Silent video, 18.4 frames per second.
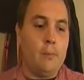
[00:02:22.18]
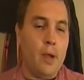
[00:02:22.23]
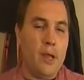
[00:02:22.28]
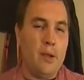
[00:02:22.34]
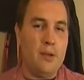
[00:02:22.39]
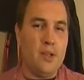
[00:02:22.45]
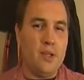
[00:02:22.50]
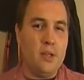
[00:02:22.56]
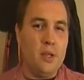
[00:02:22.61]

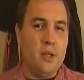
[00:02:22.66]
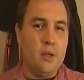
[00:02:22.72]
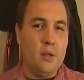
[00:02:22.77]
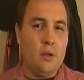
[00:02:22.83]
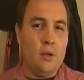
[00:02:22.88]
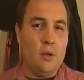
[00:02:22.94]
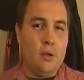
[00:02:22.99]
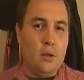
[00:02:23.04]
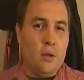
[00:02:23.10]
might,
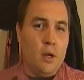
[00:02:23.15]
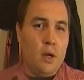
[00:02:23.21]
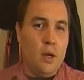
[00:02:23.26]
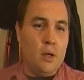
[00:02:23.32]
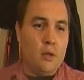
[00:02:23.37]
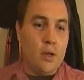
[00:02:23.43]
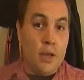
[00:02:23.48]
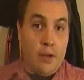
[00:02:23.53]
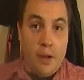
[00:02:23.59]

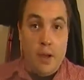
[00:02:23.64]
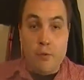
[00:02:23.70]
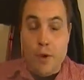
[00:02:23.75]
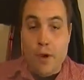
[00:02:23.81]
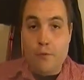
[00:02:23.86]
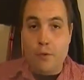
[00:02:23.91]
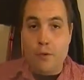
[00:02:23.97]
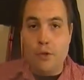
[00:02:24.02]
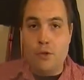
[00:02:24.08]

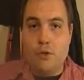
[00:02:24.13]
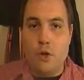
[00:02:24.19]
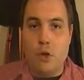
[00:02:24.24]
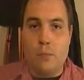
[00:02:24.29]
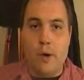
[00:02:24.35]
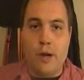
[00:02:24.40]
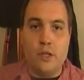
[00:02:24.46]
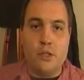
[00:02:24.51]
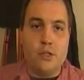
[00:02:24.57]
and rightfully
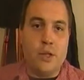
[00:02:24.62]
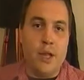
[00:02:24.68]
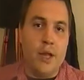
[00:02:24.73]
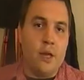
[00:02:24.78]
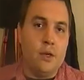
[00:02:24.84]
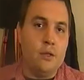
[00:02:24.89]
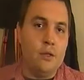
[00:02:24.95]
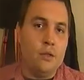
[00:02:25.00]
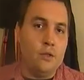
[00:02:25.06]
so, might
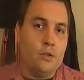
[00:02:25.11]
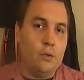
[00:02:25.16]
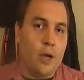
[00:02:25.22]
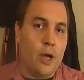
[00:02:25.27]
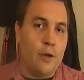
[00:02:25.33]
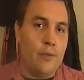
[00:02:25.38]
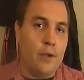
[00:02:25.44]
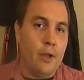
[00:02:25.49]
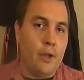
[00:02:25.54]
stand
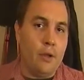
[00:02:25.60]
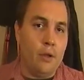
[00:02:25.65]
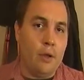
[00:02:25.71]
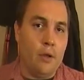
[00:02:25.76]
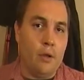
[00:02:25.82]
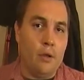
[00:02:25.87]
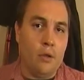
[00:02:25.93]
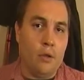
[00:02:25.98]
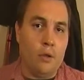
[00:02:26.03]
to have
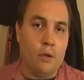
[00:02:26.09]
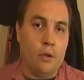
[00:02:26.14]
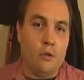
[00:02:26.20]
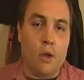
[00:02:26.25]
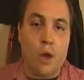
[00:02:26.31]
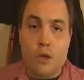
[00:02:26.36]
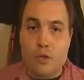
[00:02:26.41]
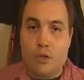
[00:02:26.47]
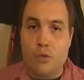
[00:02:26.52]
a
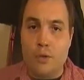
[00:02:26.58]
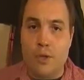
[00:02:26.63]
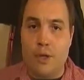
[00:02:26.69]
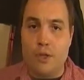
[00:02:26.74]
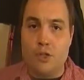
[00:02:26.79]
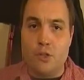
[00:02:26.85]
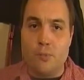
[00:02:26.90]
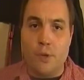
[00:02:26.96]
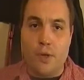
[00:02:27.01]
lawsuit
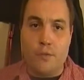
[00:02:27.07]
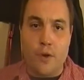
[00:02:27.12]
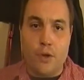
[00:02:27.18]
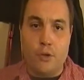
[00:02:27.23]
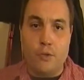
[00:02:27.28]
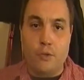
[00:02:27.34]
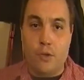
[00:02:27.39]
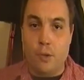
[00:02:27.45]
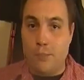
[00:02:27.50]
against me if
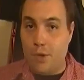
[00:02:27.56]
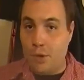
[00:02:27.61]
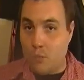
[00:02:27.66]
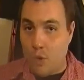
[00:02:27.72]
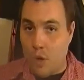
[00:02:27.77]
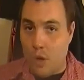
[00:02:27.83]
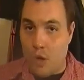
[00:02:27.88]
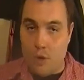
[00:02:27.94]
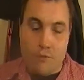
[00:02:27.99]
I do
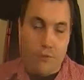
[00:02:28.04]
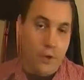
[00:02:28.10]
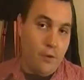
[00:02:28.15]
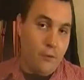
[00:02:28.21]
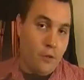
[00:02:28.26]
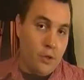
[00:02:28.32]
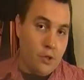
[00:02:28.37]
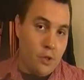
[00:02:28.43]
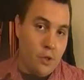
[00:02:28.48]
something wrong, if
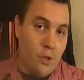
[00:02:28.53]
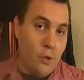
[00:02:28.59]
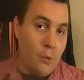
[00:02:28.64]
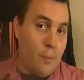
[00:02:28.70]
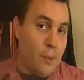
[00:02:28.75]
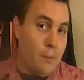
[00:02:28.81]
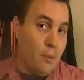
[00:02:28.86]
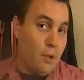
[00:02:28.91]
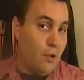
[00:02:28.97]
I infringe on
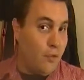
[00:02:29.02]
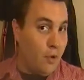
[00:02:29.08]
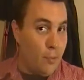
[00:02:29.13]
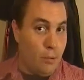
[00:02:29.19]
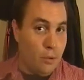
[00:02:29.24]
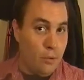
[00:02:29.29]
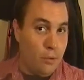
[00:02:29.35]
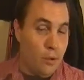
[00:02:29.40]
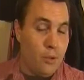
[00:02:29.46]
other people, if
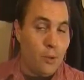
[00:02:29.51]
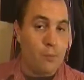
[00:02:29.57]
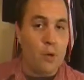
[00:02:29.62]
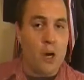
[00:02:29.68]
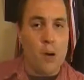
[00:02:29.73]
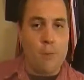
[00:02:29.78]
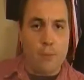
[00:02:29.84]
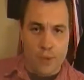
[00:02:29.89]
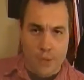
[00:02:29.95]
I pollute on their
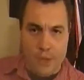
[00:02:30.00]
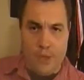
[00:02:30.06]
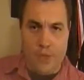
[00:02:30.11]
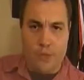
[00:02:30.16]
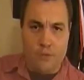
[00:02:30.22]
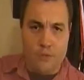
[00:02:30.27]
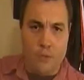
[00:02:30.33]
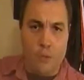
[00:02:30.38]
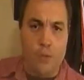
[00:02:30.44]
property,
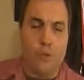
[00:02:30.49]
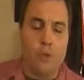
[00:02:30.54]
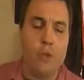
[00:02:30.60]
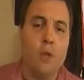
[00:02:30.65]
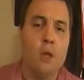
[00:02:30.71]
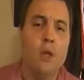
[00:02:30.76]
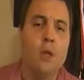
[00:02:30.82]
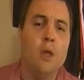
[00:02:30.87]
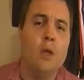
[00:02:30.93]
and
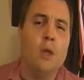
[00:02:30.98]
henceforth.